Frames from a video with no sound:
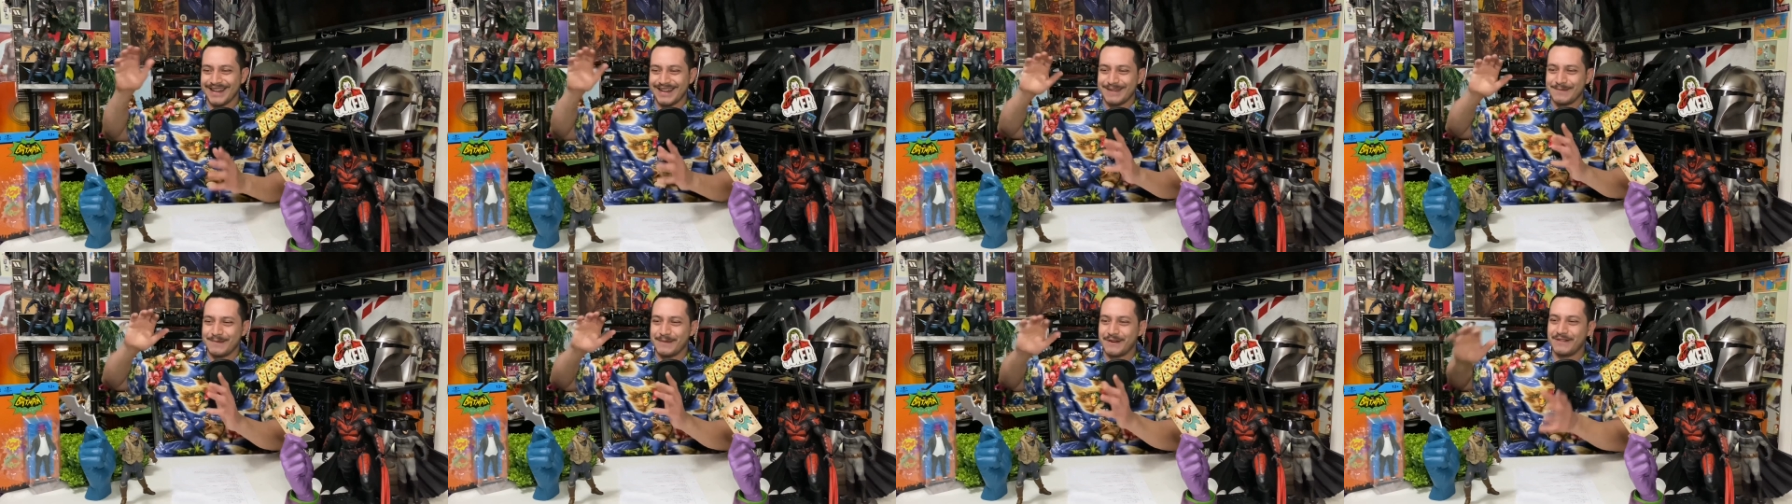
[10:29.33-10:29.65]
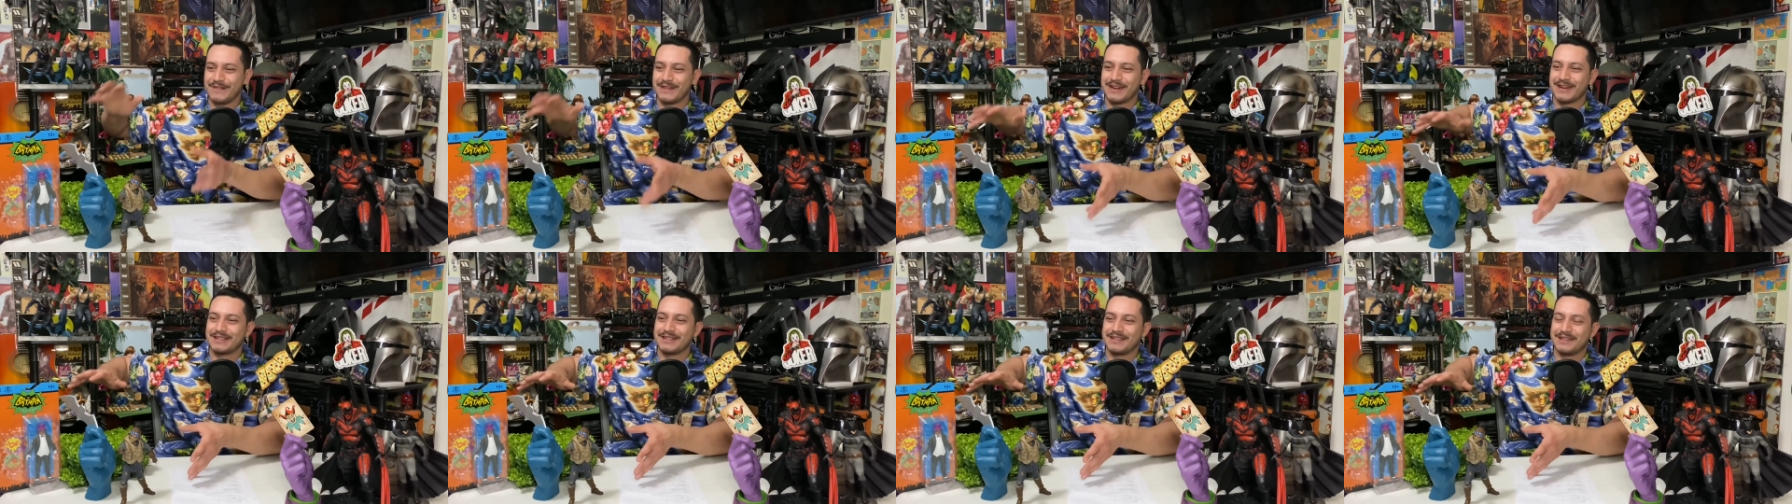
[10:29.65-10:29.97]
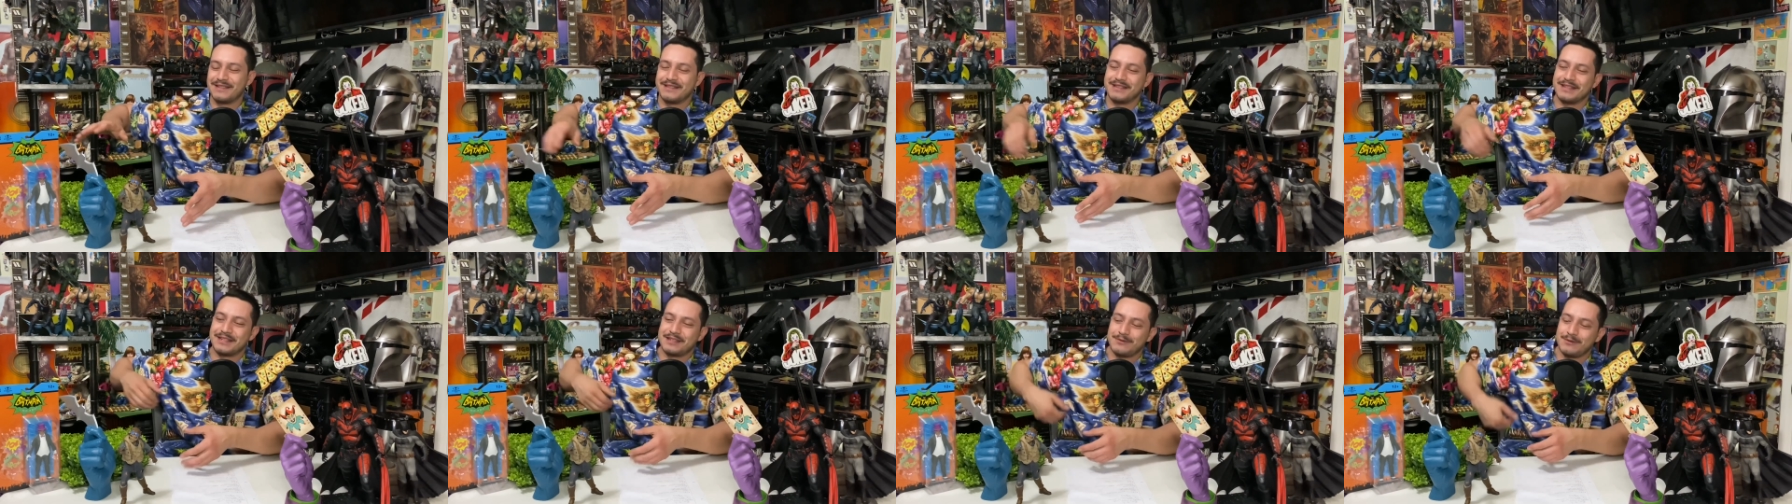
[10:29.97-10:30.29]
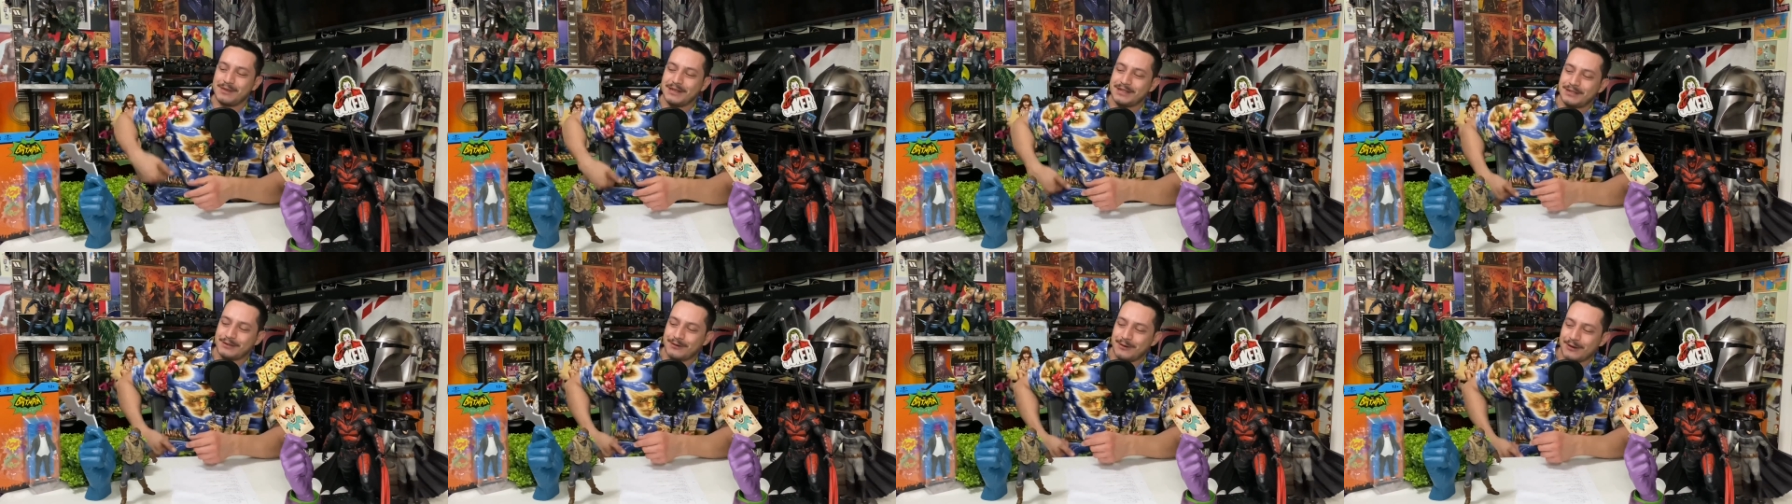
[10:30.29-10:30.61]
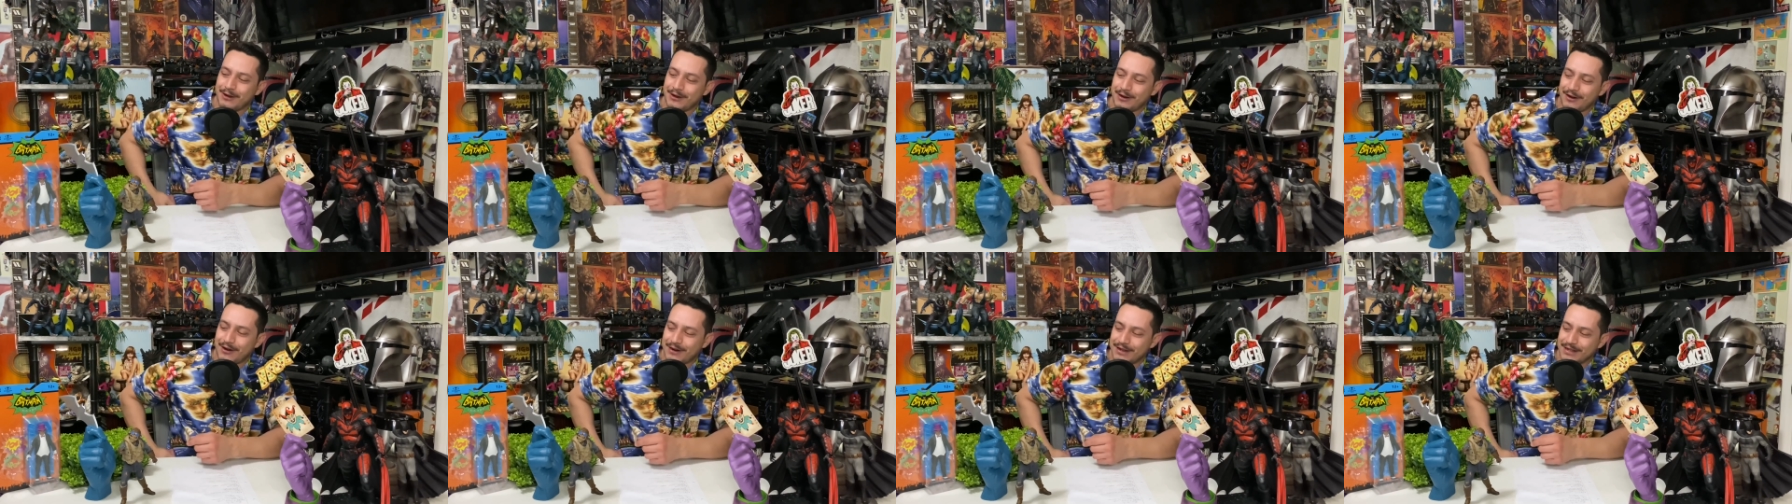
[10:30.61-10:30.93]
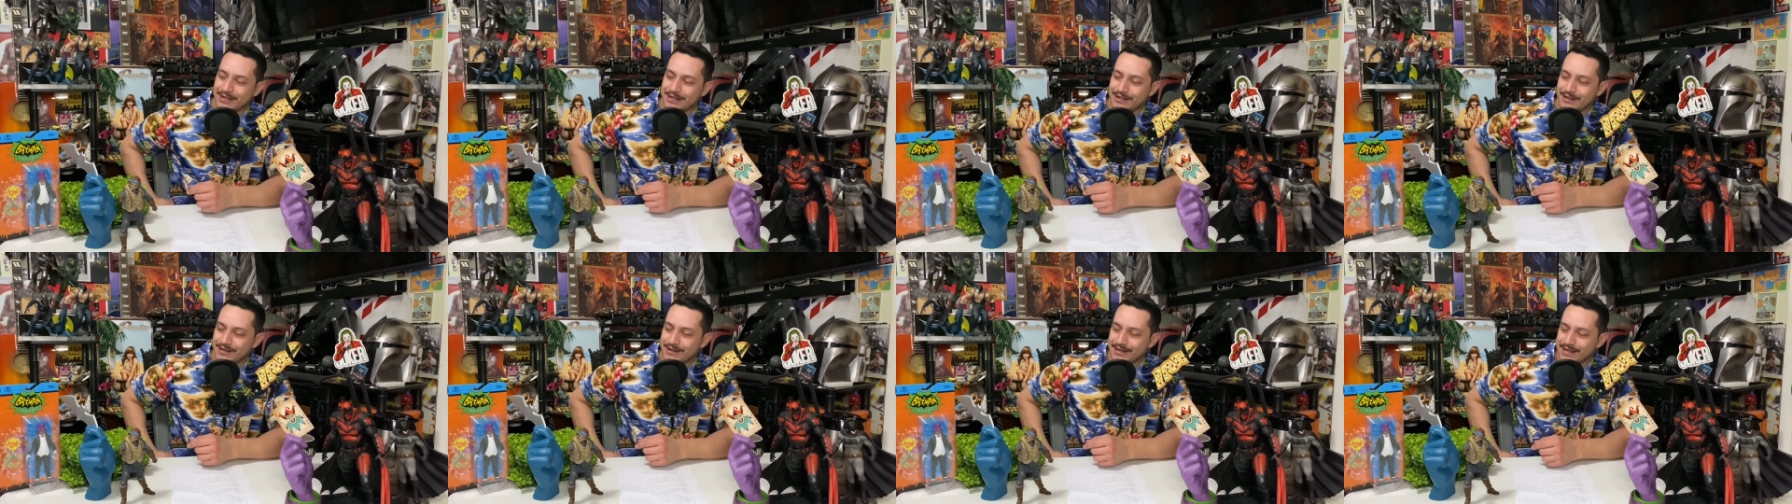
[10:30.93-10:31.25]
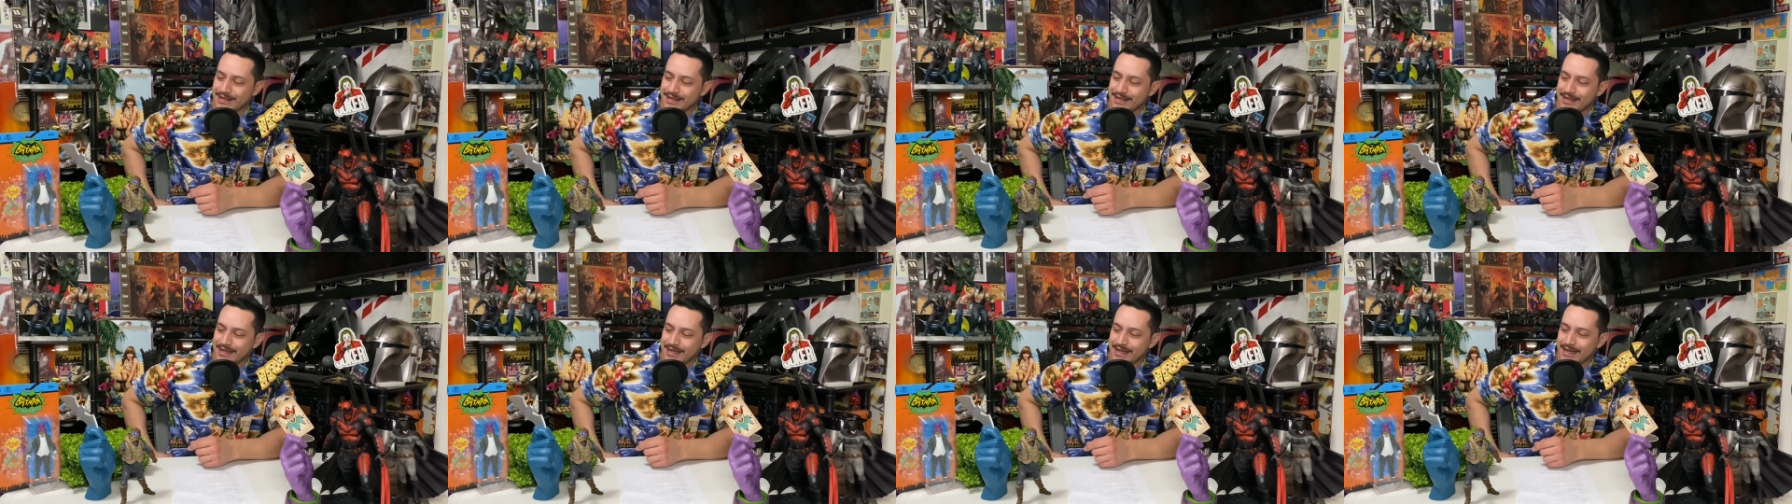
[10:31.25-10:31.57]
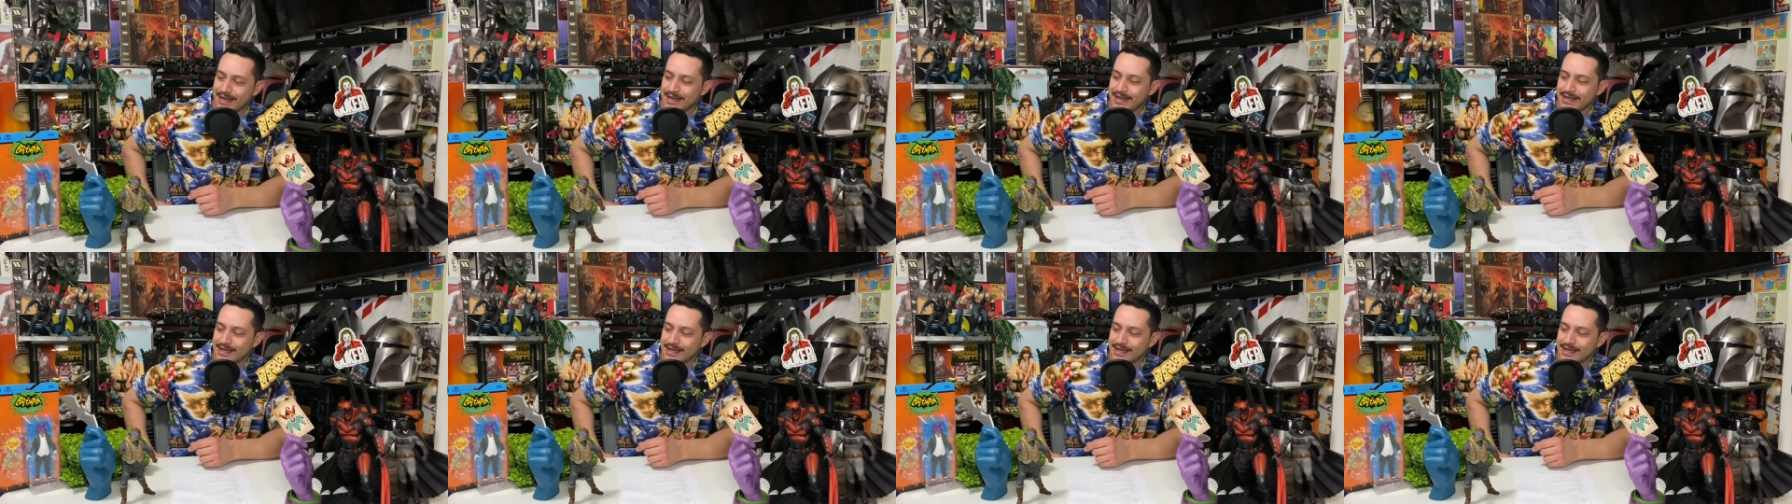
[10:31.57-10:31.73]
moving on to this week's toy haul, as you can see,